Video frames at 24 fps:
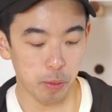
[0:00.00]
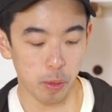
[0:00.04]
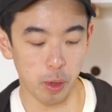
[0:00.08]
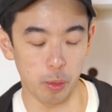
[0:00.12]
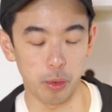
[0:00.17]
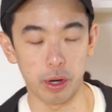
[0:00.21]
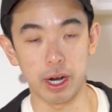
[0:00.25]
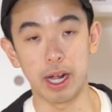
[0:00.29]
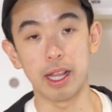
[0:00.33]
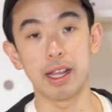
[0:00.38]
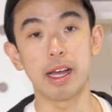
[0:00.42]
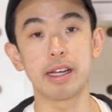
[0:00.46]

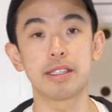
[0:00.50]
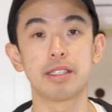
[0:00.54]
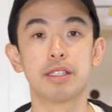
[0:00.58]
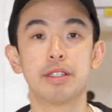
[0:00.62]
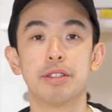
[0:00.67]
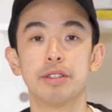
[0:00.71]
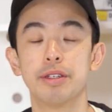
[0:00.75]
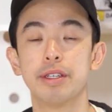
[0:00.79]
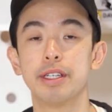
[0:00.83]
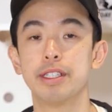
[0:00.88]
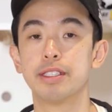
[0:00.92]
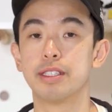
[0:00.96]
What I like to
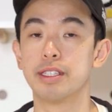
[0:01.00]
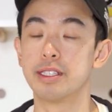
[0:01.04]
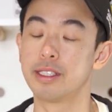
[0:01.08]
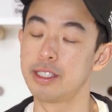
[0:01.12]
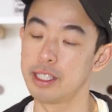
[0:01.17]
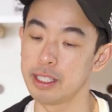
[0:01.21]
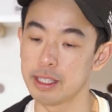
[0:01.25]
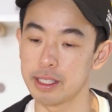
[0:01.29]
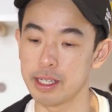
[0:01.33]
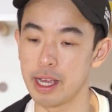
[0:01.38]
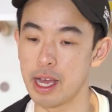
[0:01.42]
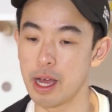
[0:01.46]
do is to
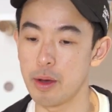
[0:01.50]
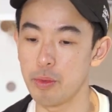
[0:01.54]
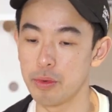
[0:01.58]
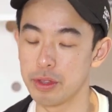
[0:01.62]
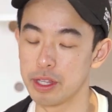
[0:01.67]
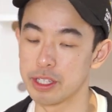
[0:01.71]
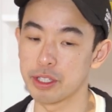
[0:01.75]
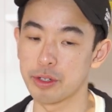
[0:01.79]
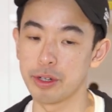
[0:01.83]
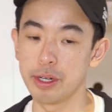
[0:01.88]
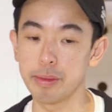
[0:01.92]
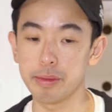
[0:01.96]
sit down with
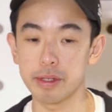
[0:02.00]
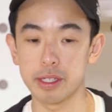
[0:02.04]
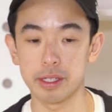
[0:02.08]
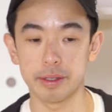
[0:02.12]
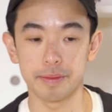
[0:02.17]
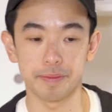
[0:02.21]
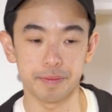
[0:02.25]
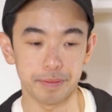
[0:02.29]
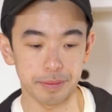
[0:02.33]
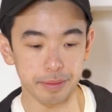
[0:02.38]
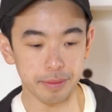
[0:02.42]
the script,